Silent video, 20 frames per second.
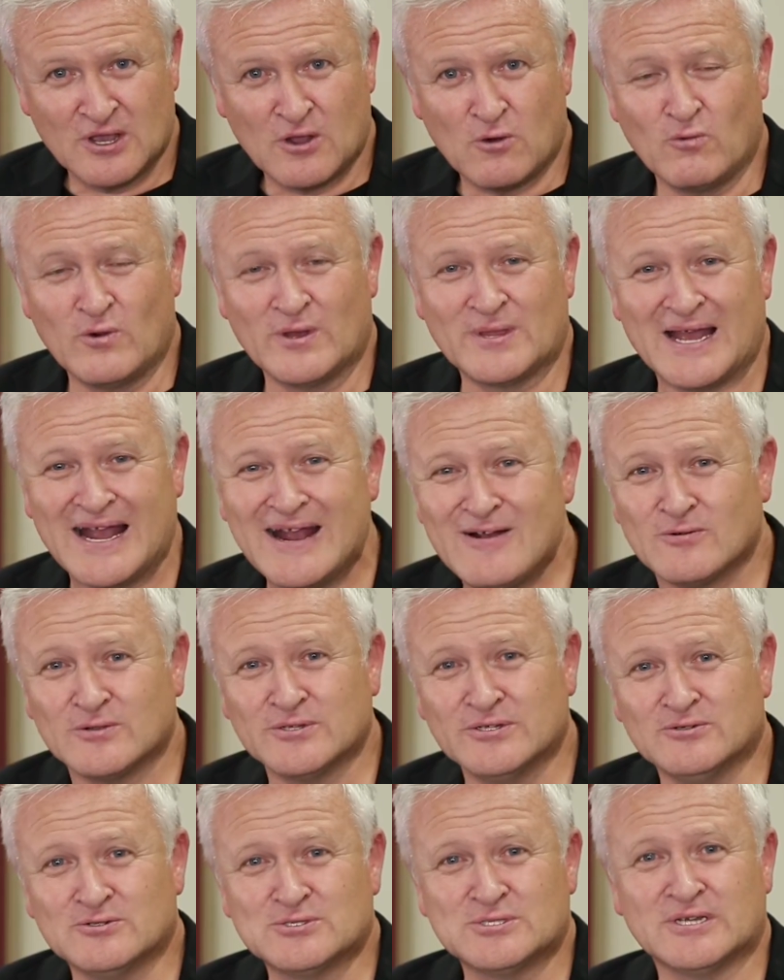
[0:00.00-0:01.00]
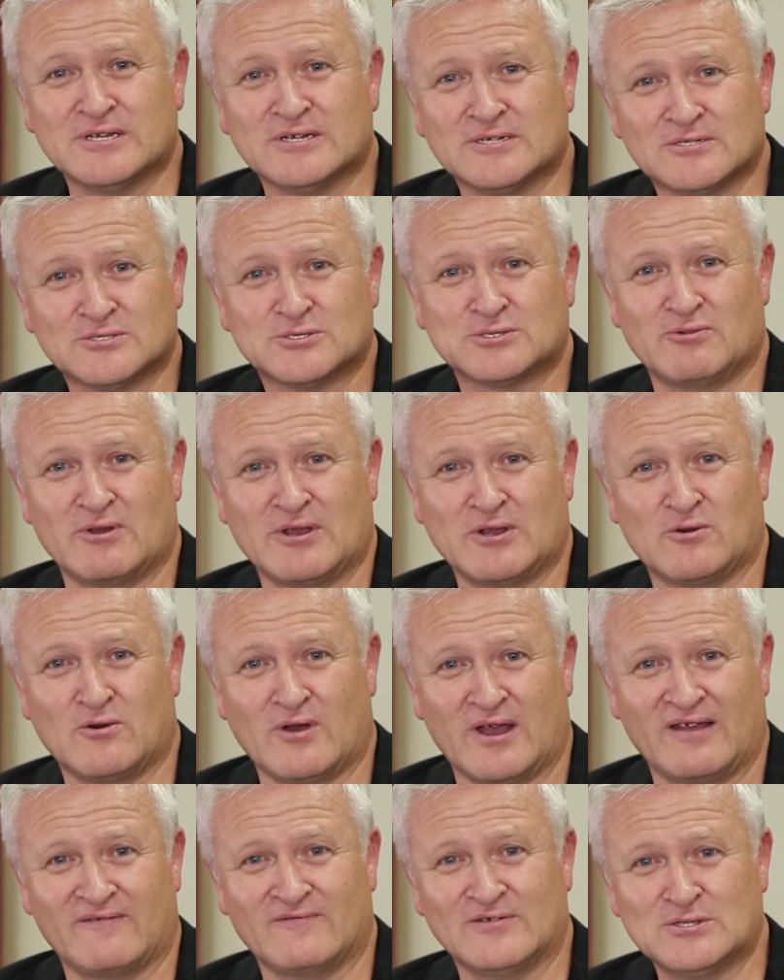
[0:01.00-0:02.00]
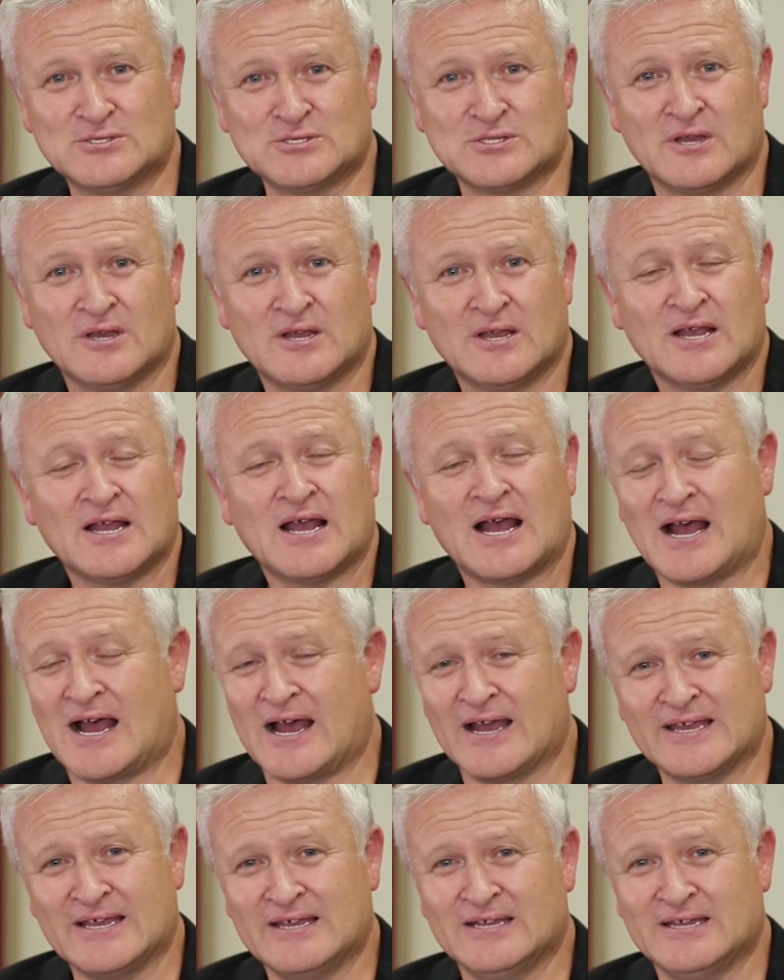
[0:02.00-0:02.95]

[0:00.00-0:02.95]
without using swing quavers, i.e.